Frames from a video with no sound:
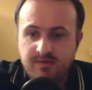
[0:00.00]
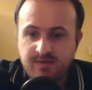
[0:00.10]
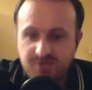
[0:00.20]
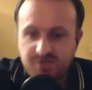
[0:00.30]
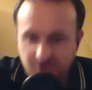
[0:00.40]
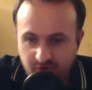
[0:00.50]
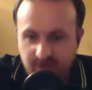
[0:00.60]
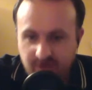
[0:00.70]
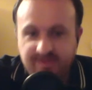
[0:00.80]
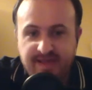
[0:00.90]

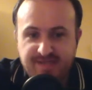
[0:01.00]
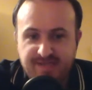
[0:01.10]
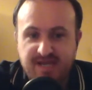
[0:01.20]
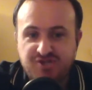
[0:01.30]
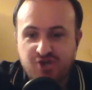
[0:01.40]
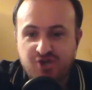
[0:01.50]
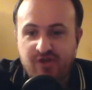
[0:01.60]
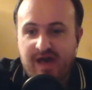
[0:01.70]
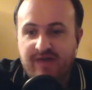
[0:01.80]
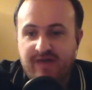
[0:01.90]
Showreel, I guess, yeah, I saw
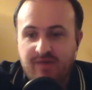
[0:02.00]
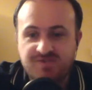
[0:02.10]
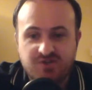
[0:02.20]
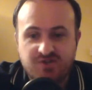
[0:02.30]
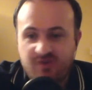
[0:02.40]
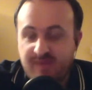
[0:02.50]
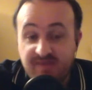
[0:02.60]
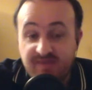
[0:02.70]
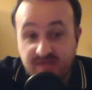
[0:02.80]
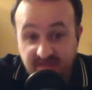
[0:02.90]
that, and that was the clip.
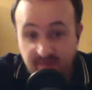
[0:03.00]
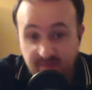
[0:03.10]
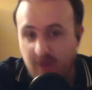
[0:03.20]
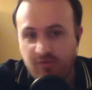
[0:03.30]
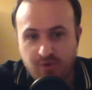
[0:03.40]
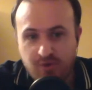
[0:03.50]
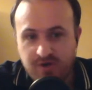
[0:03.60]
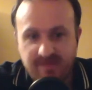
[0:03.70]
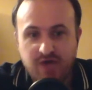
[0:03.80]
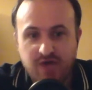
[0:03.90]
Even Daily Mail
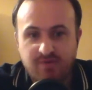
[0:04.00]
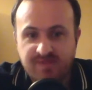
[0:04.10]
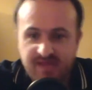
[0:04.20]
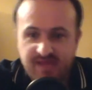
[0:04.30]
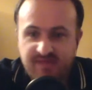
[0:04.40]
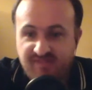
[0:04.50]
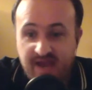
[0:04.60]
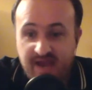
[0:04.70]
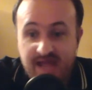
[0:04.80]
reported on that clip today at the very